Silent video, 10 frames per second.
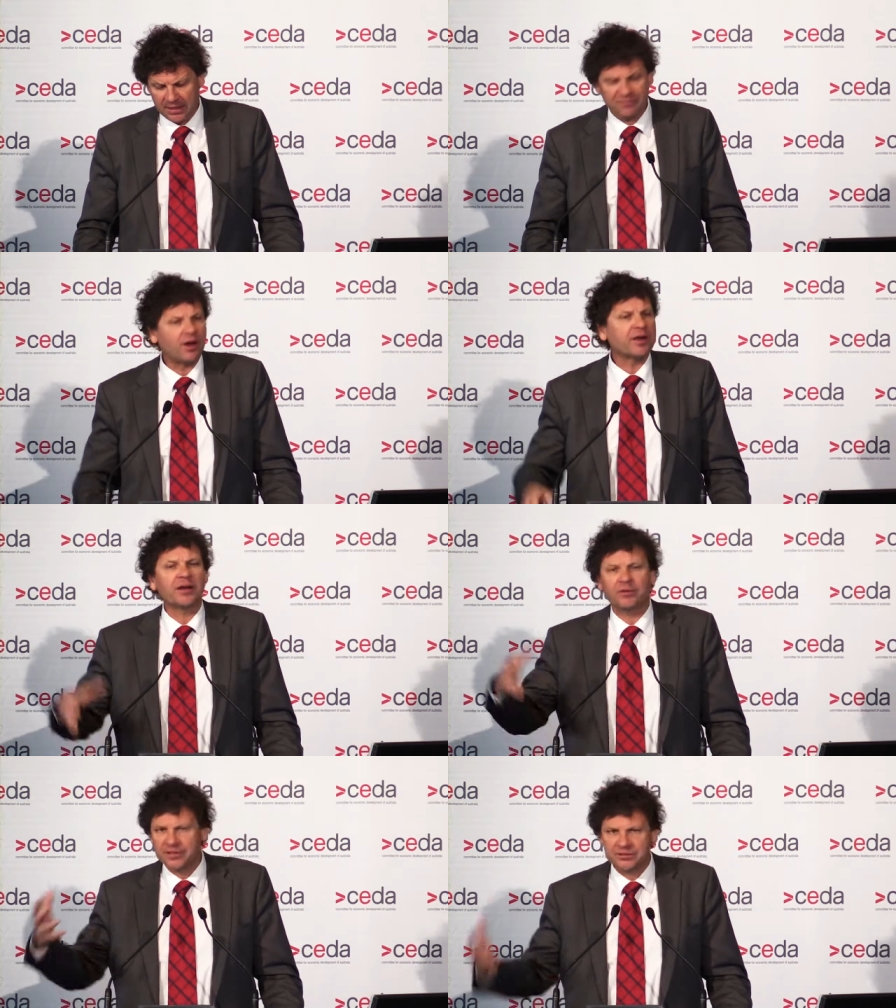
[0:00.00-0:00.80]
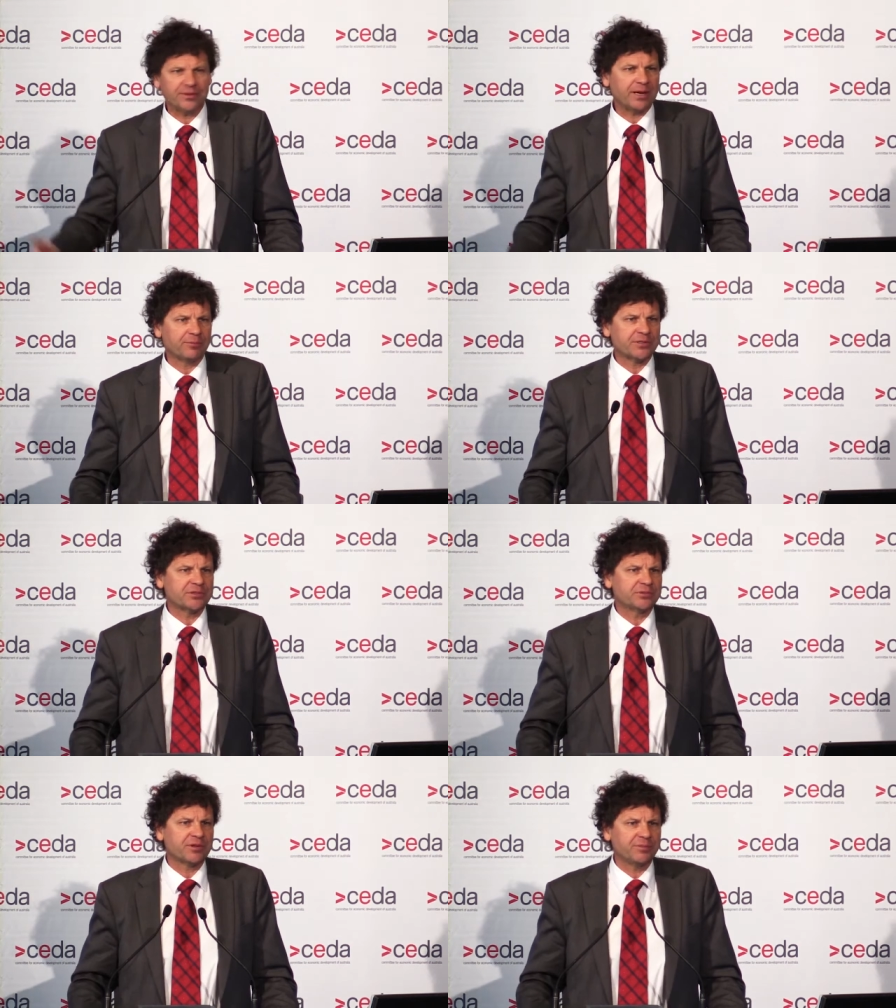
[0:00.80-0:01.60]
If I go into an
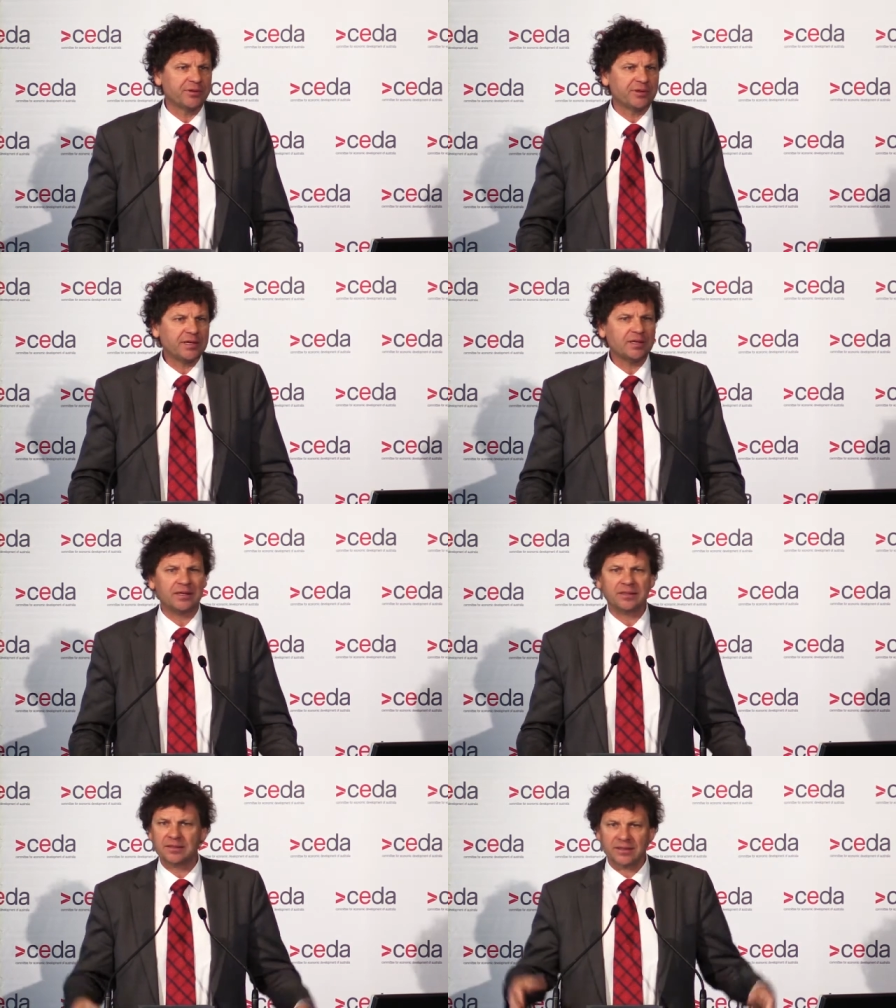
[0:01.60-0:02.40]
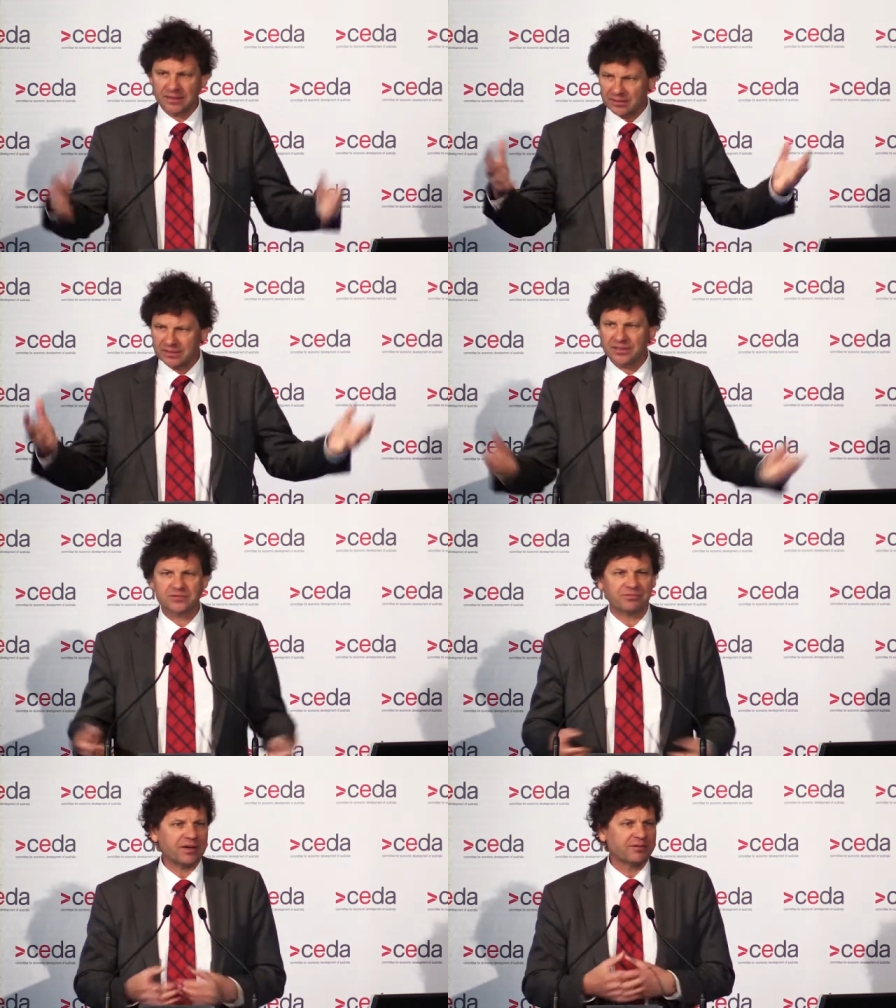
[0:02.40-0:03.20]
Aboriginal community, you know, the little
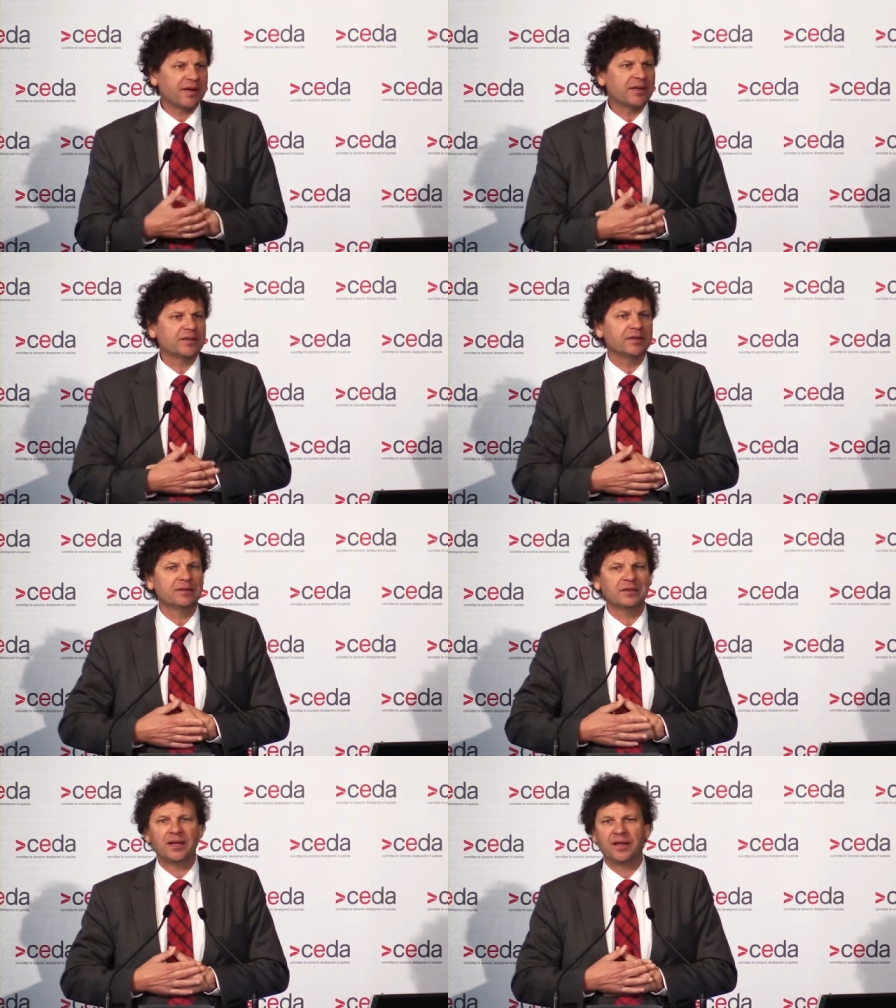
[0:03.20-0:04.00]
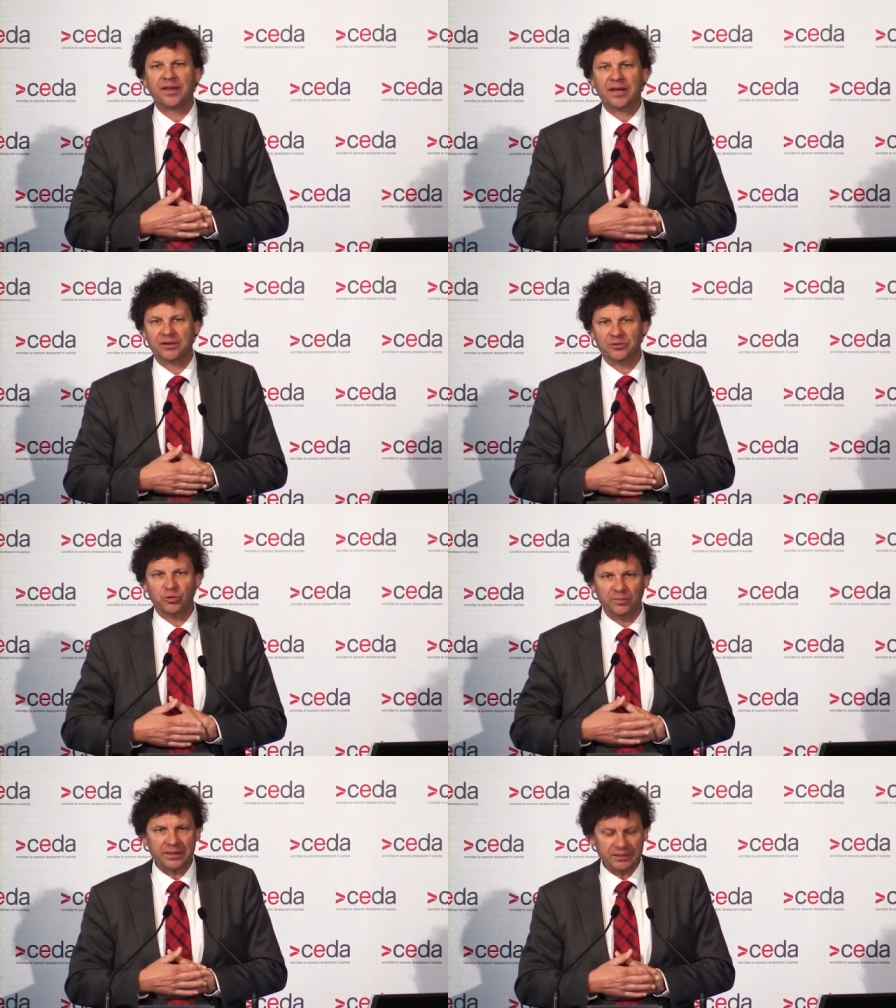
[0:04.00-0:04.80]
kids run around and they
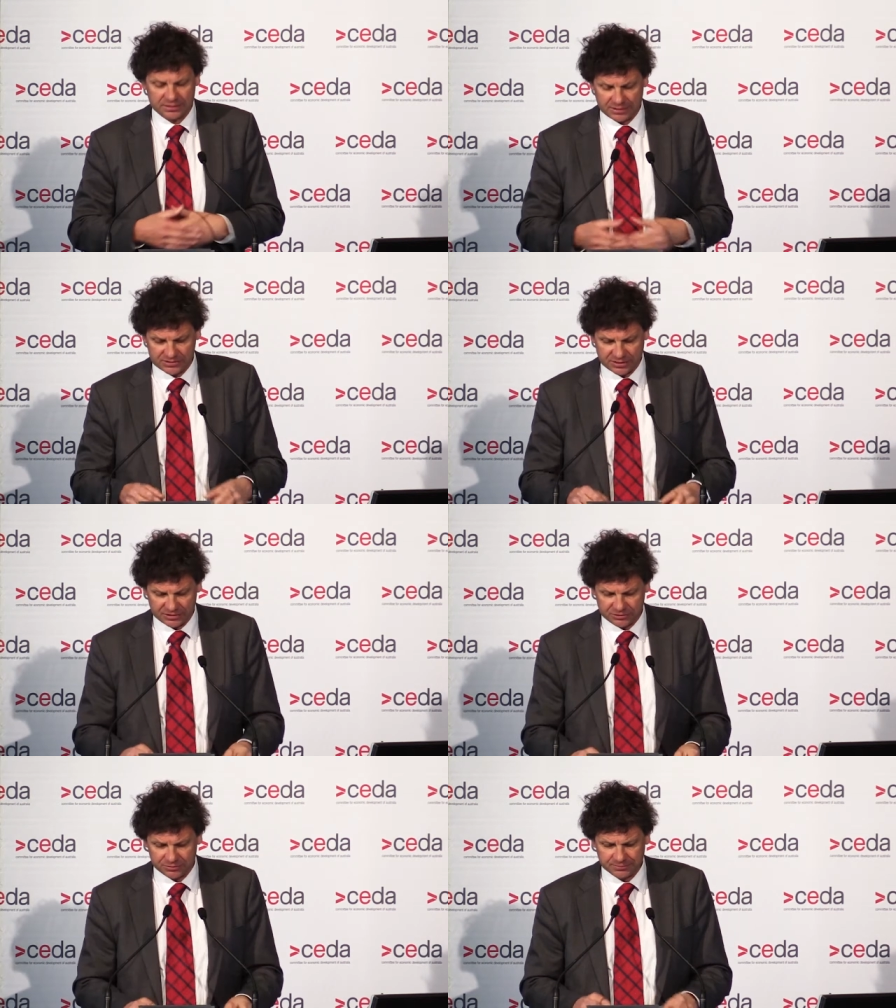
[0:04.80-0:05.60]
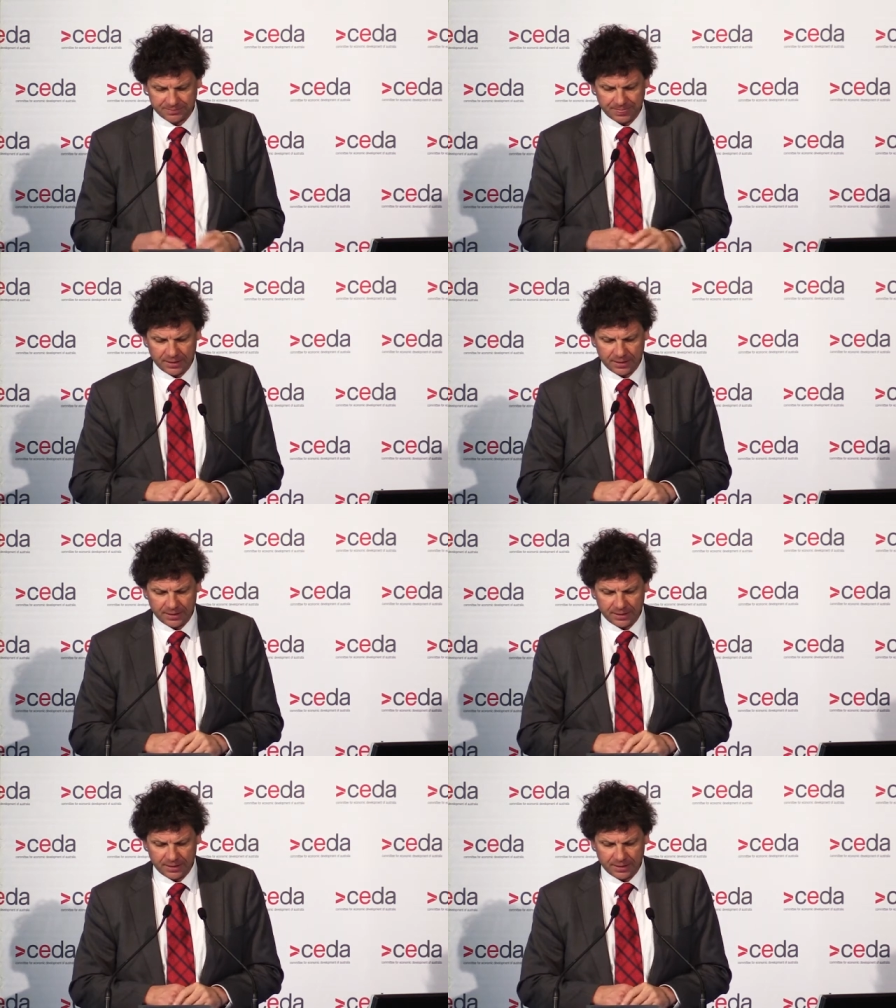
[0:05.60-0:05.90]
ignore me, as they should.